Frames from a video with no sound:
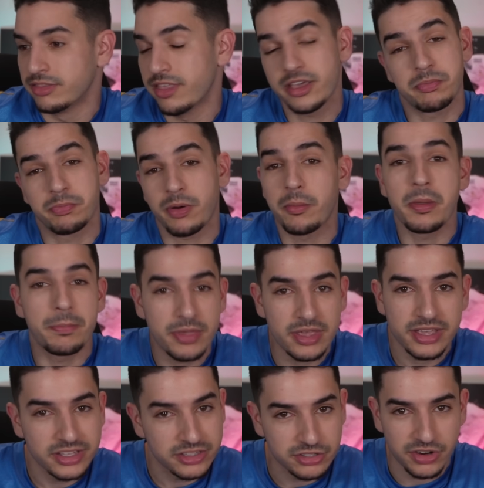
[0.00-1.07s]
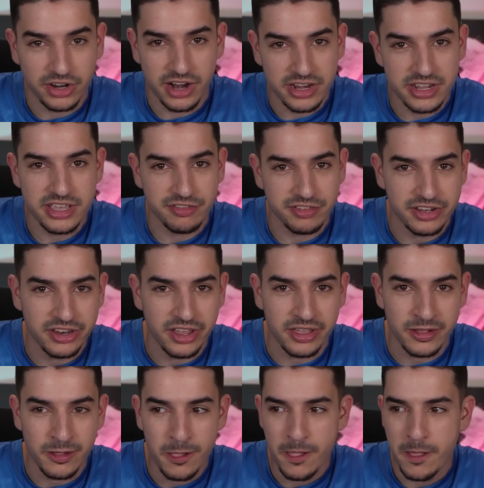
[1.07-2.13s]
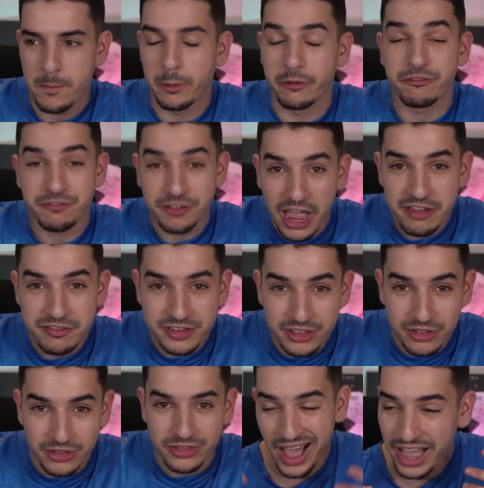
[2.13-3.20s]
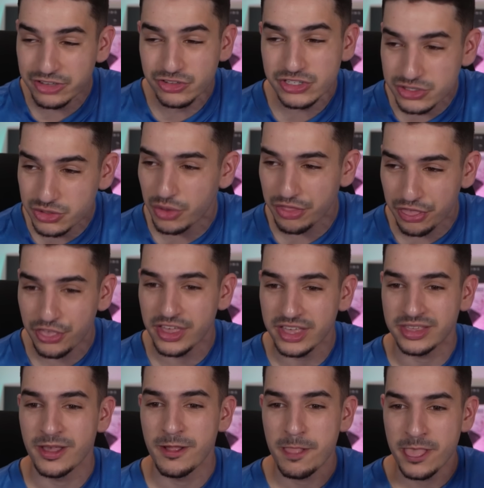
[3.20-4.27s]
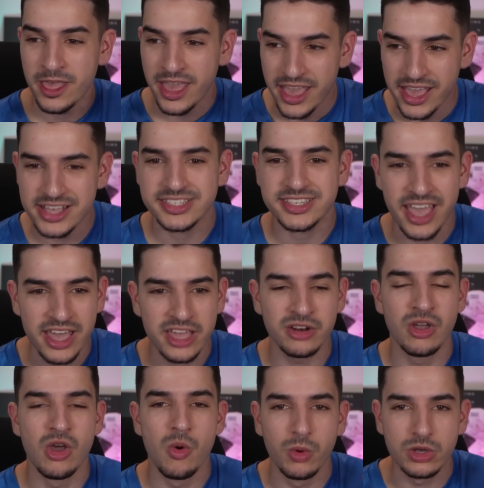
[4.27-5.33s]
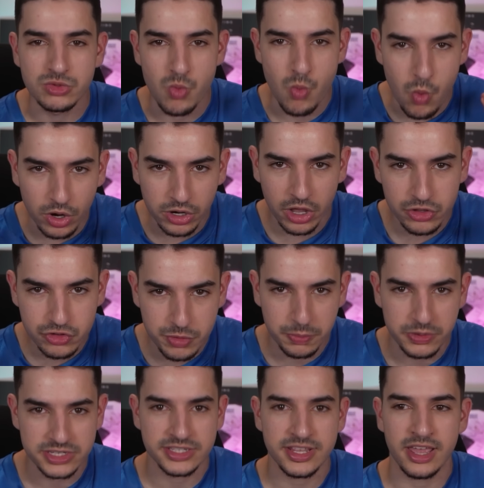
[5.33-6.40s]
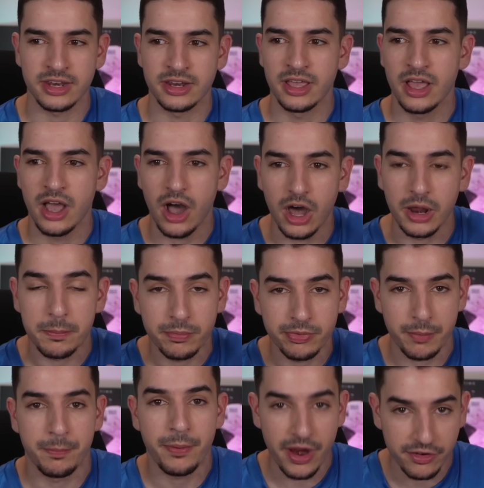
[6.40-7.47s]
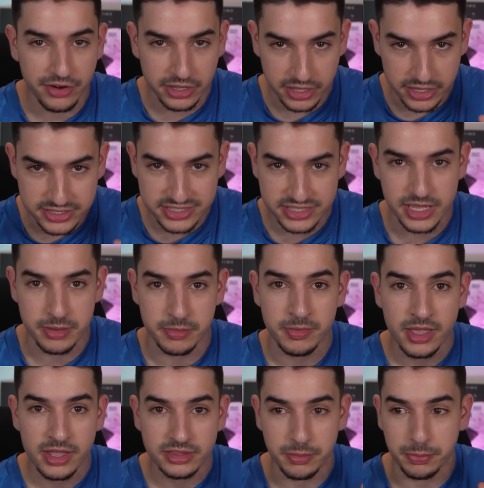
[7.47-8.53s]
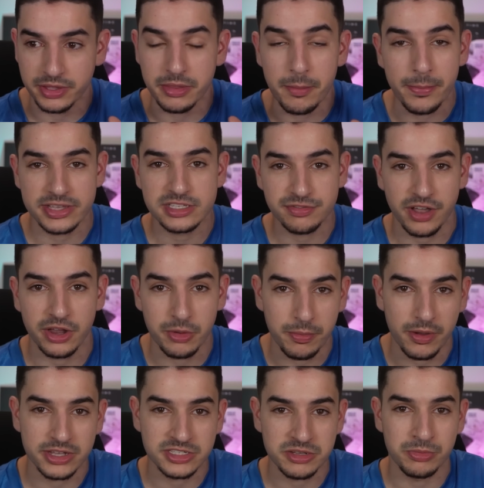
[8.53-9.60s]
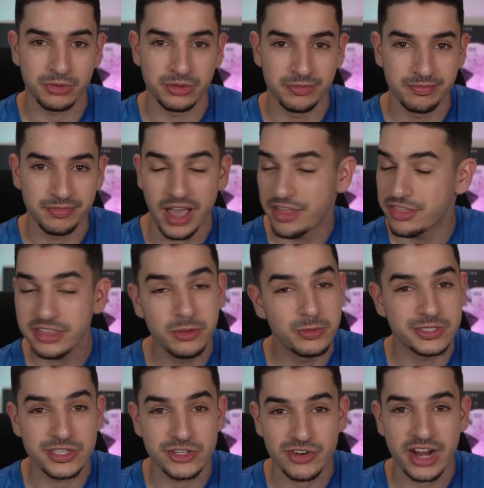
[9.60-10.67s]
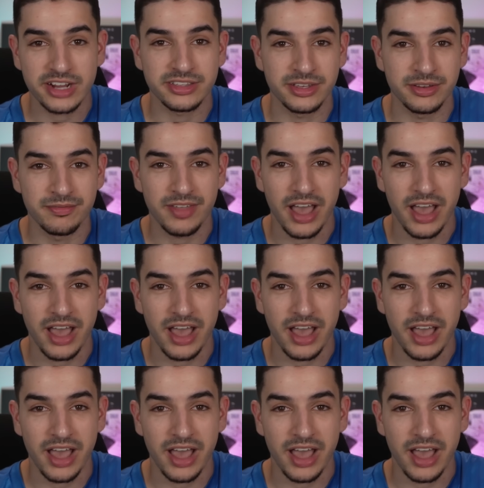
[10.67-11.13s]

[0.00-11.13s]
They probably beat Inter on any given day. But 5-0, I just don't think his head was 100% on preparing his team to play the best final possible. I think he was distracted.